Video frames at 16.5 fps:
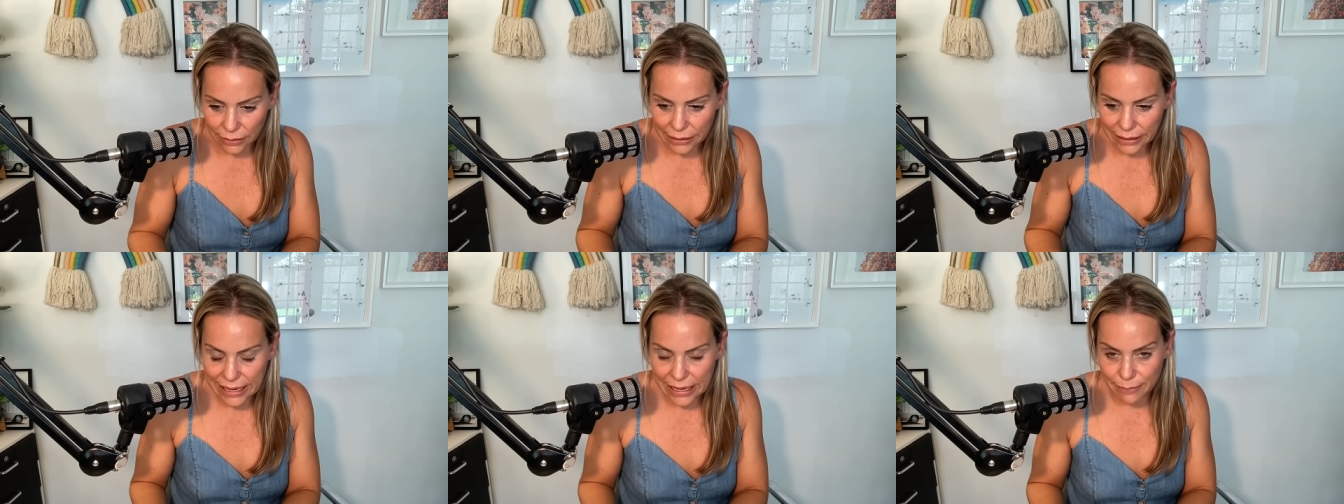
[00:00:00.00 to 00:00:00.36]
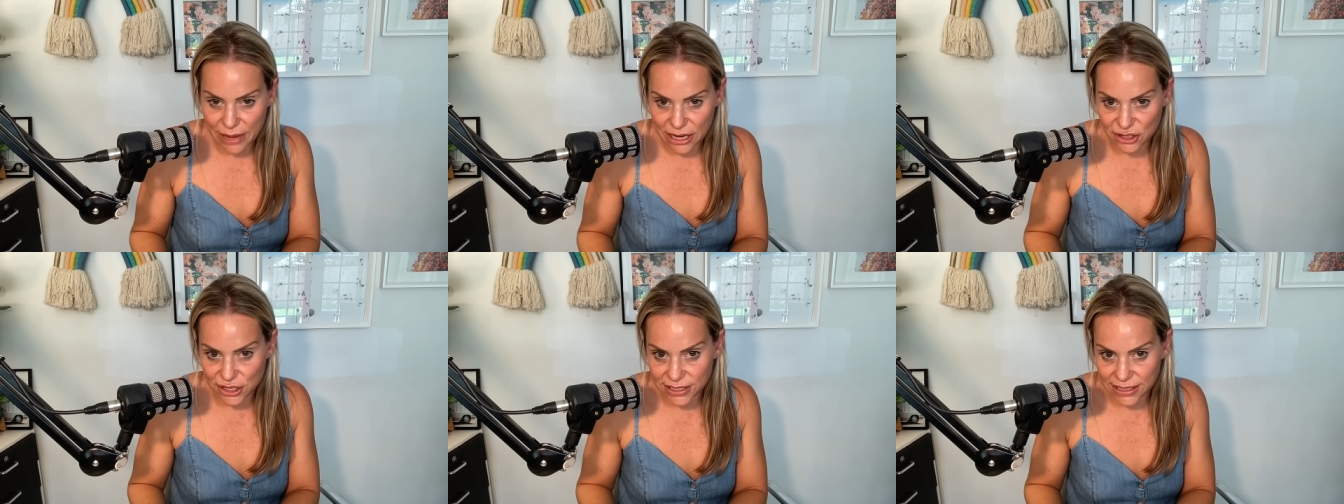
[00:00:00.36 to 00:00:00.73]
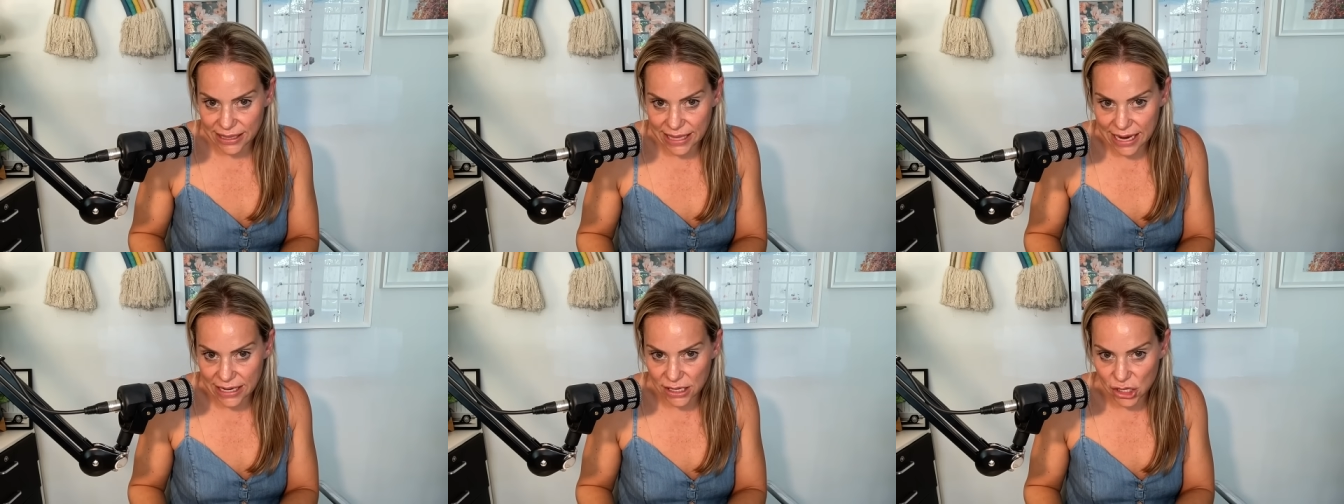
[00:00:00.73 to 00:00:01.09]
he mentions
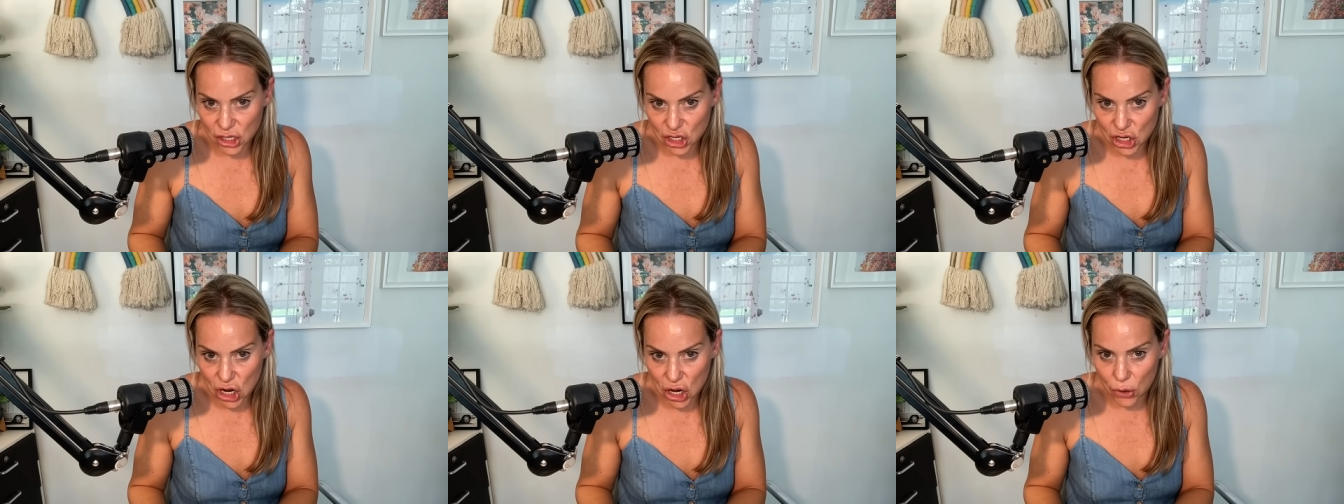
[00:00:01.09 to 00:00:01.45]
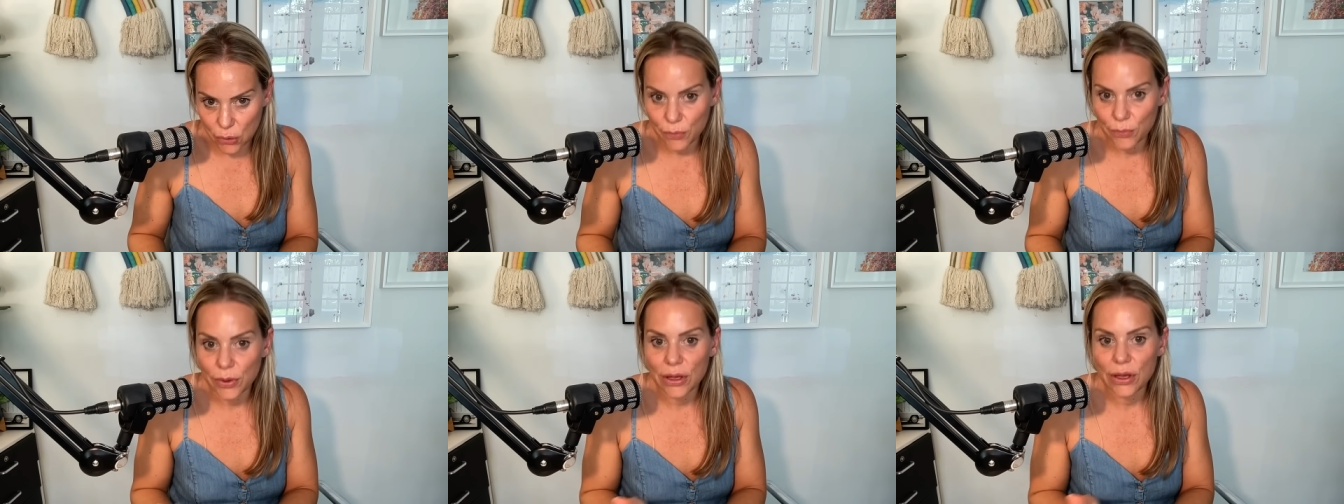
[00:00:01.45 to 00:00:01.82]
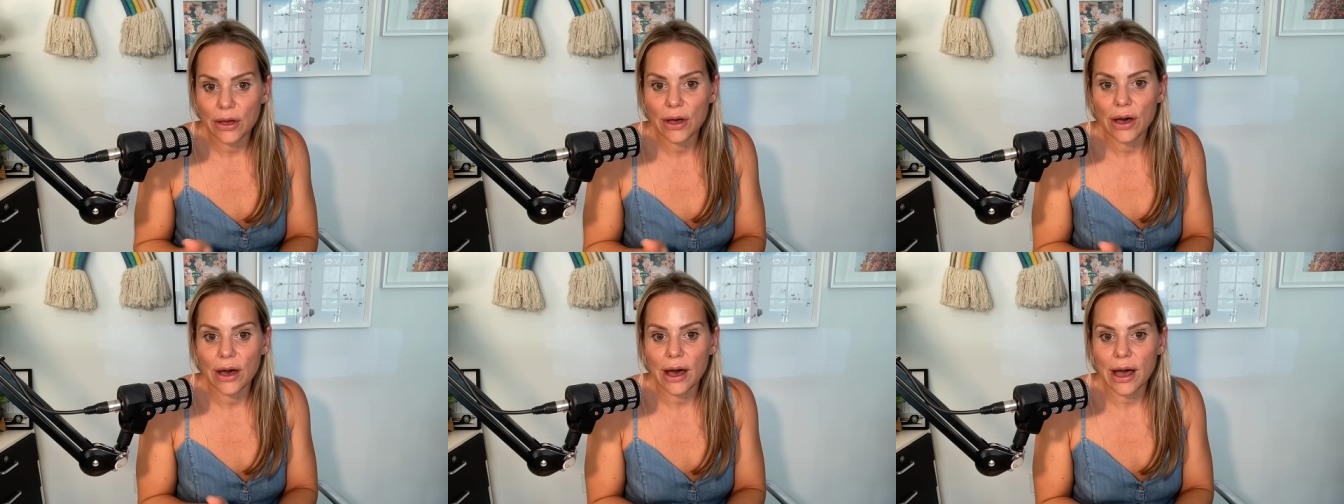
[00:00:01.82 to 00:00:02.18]
at the end of the show,
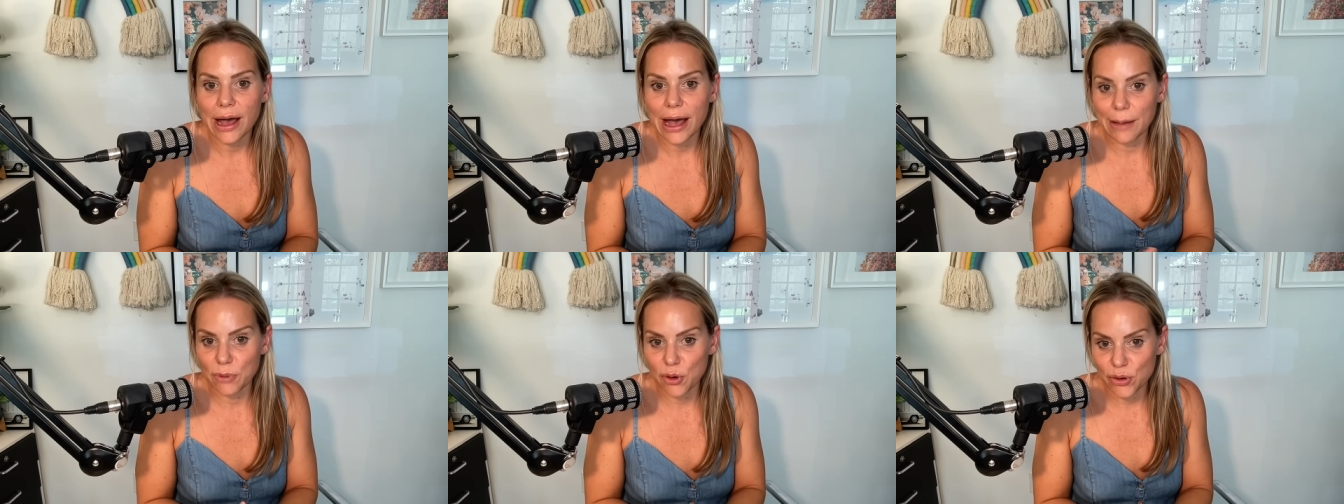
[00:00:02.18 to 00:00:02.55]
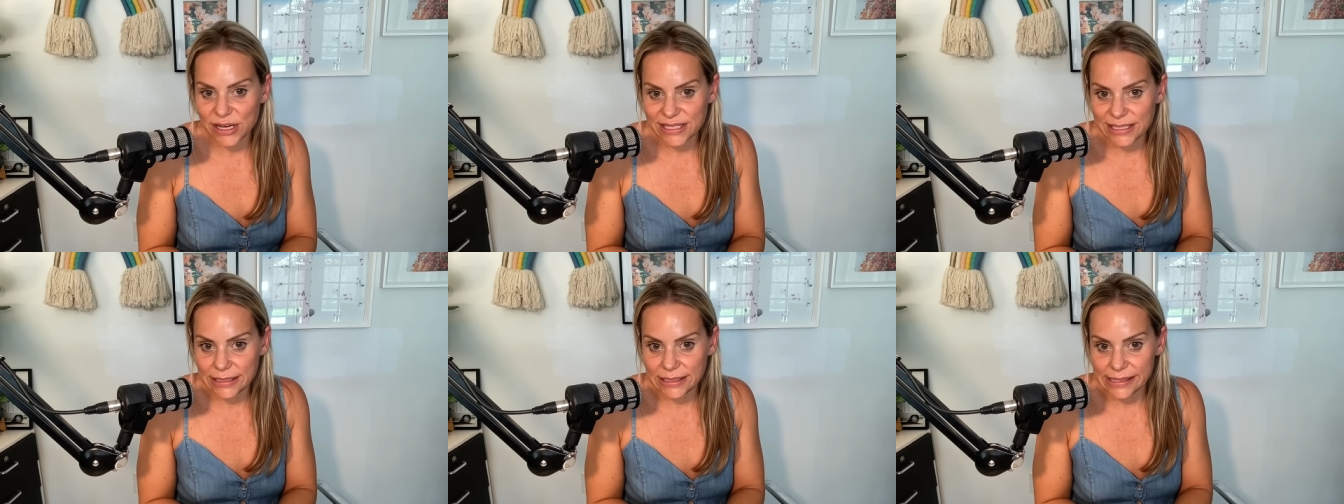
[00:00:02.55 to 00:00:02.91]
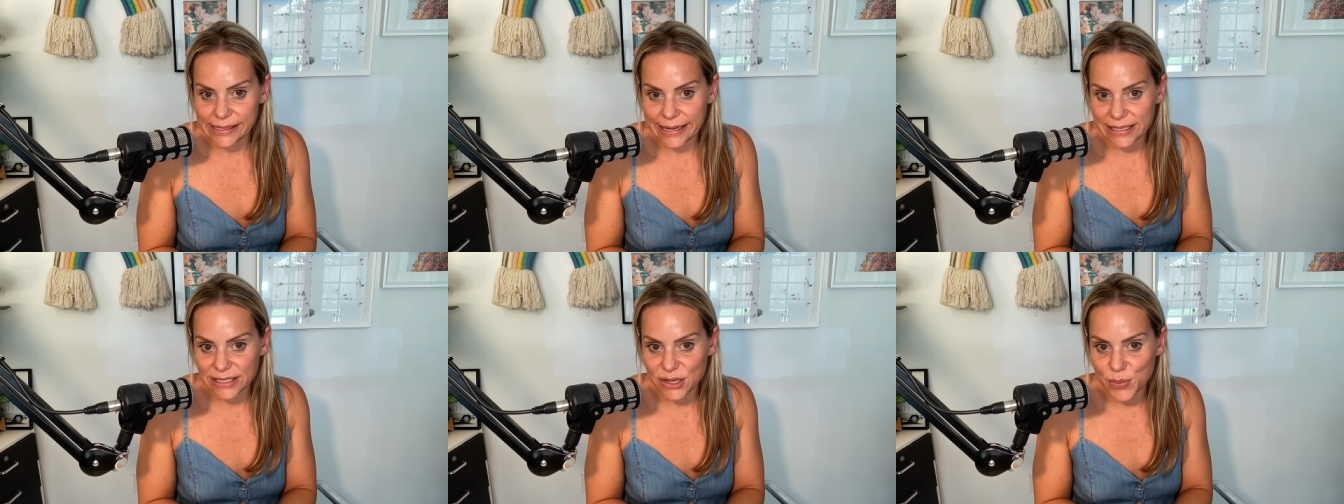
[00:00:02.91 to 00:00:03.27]
I'm going to
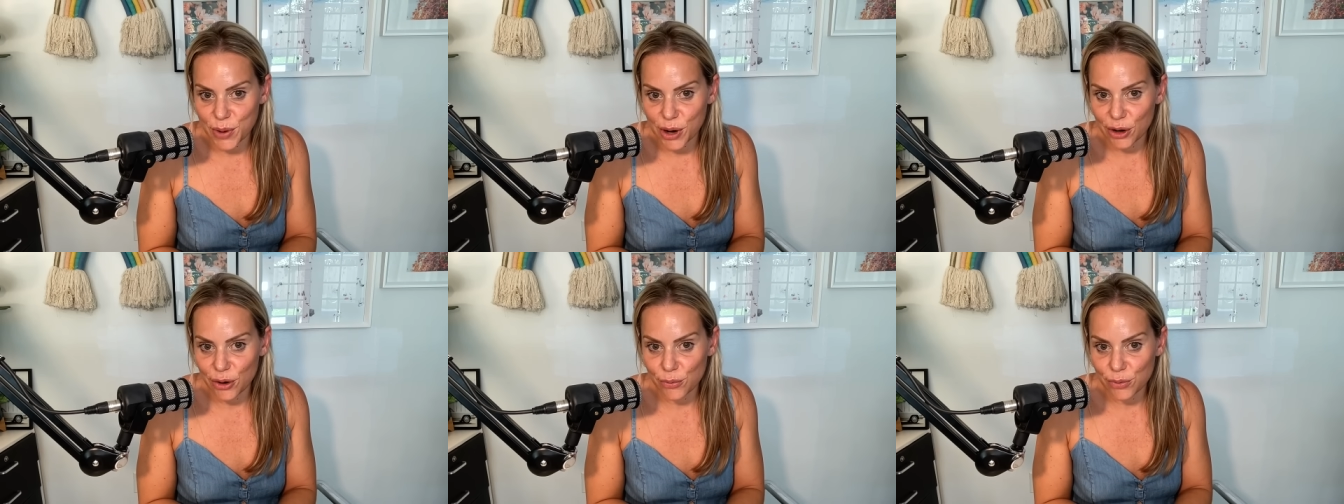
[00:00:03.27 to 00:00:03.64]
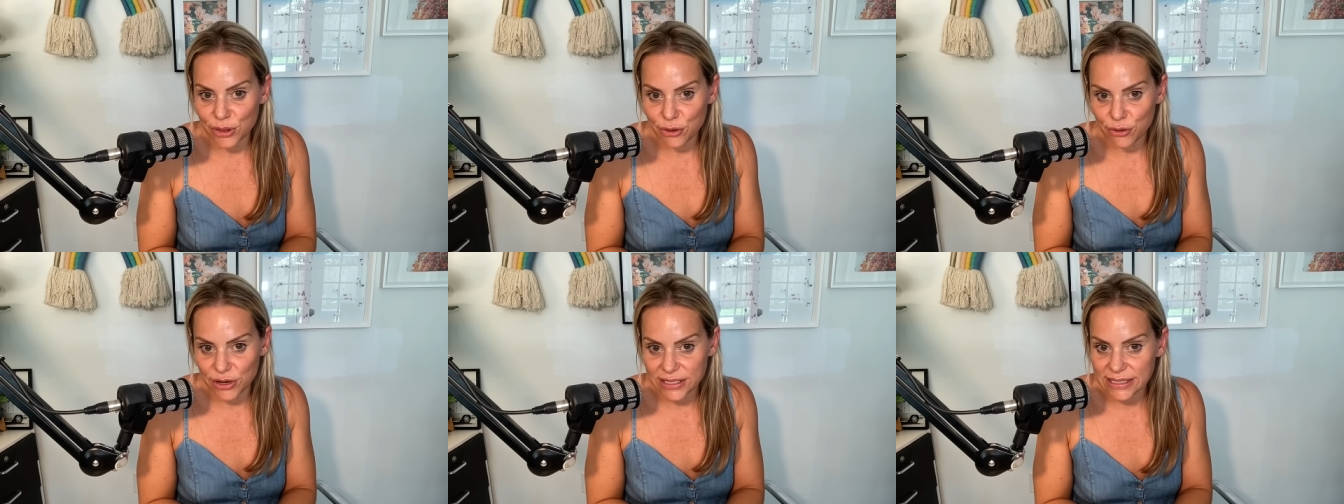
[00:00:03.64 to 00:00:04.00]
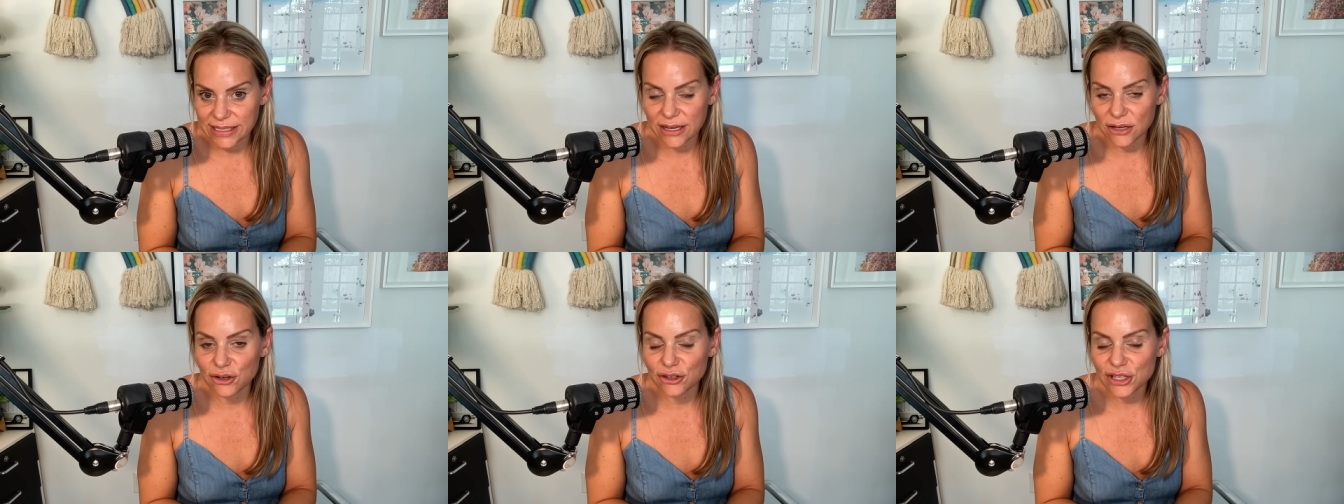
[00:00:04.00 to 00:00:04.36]
Disneyland tomorrow with
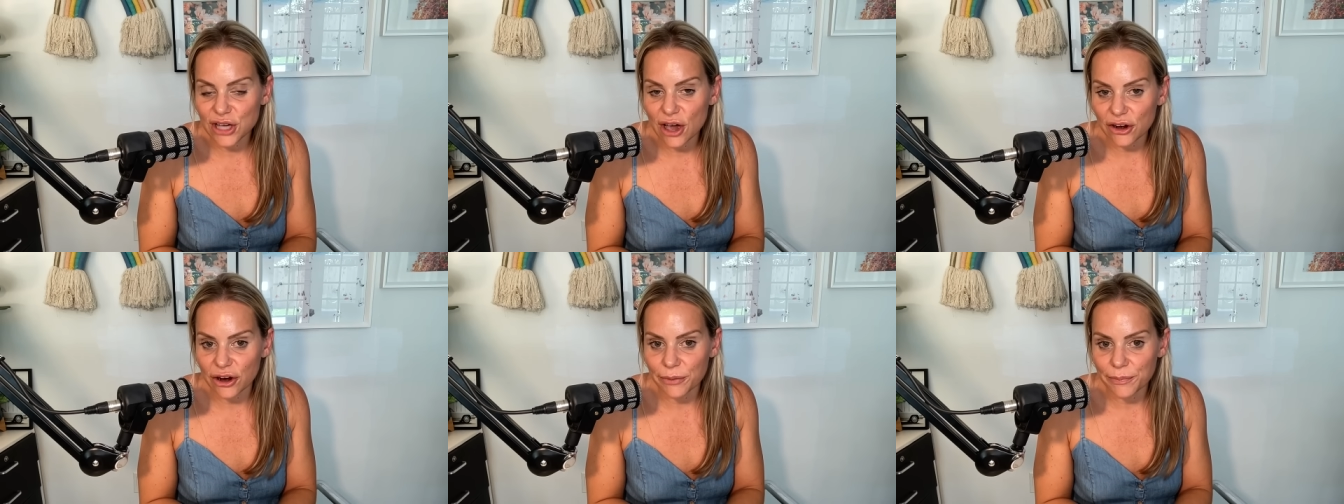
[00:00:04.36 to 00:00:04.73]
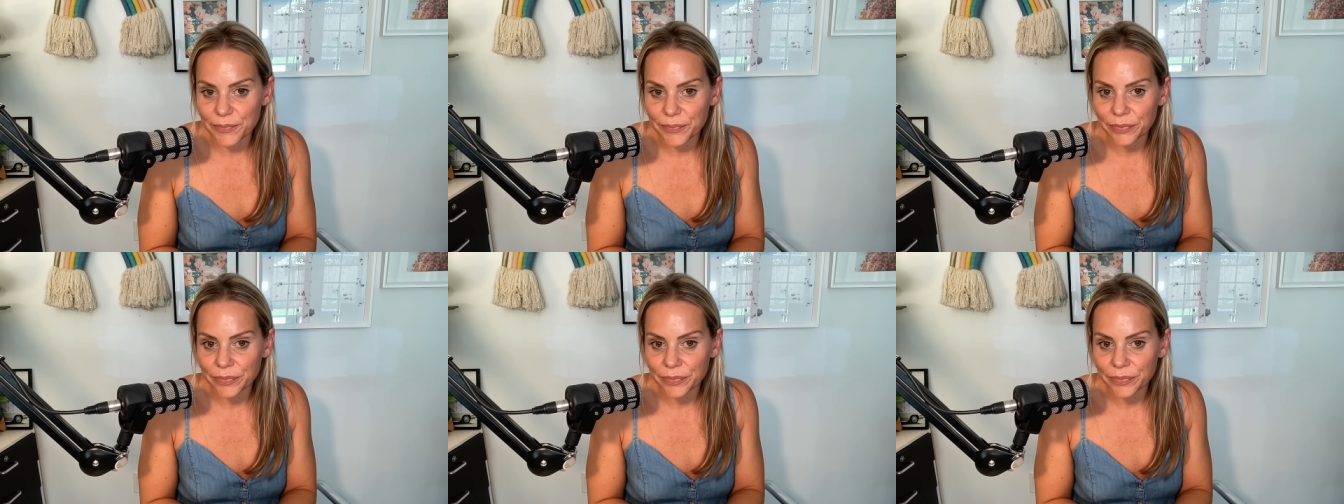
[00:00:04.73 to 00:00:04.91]
Krista and her daughter.